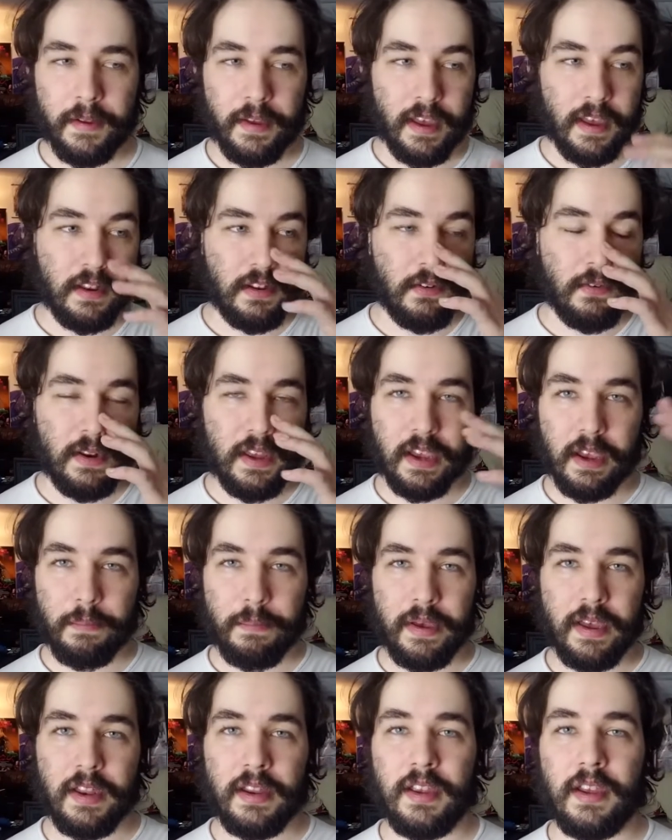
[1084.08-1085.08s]
and unique
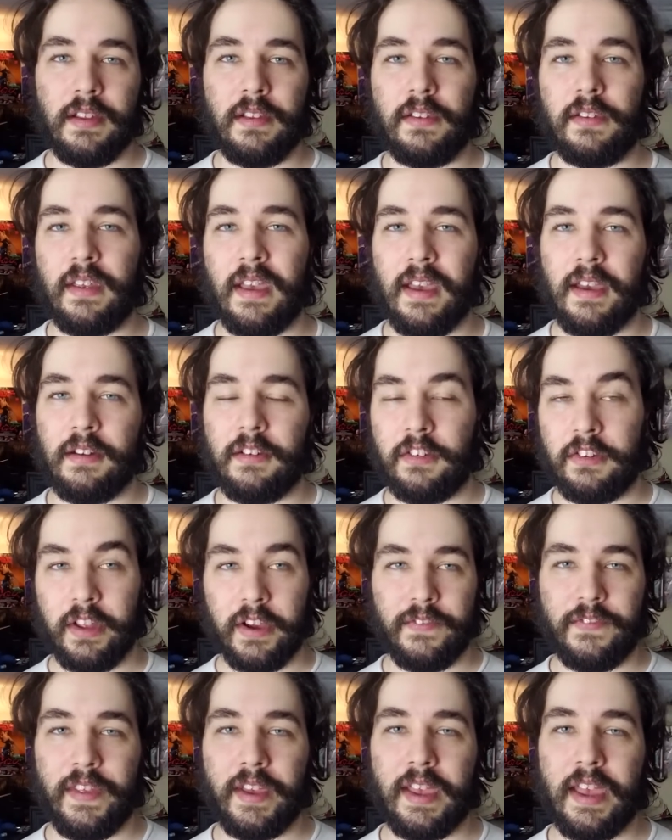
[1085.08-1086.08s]
opinions and
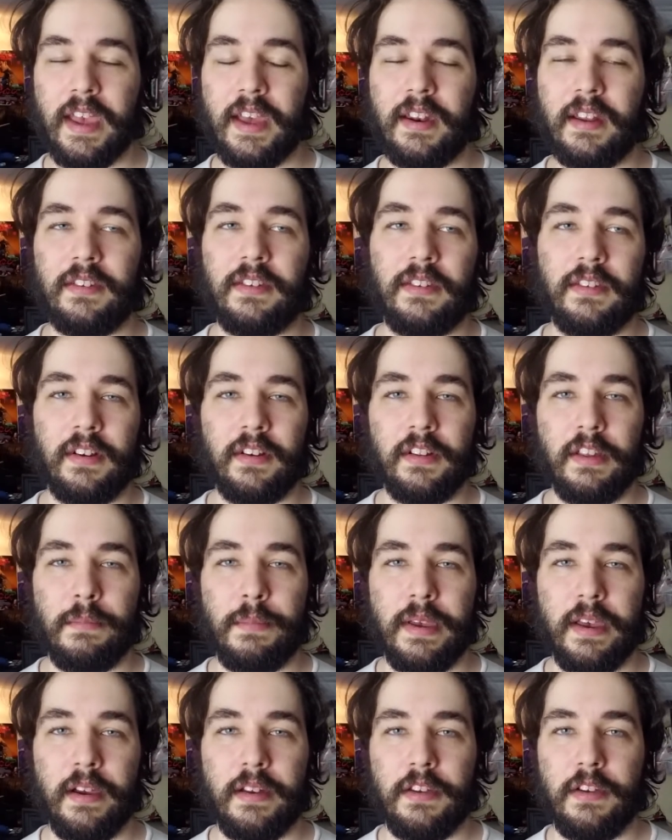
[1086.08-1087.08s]
stuff that can't necessarily
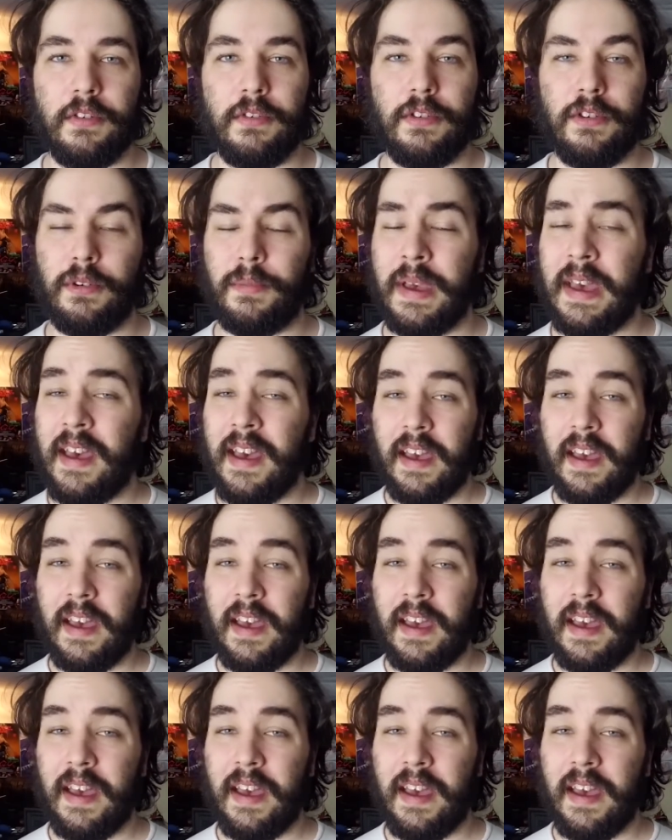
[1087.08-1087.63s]
be on YouTube.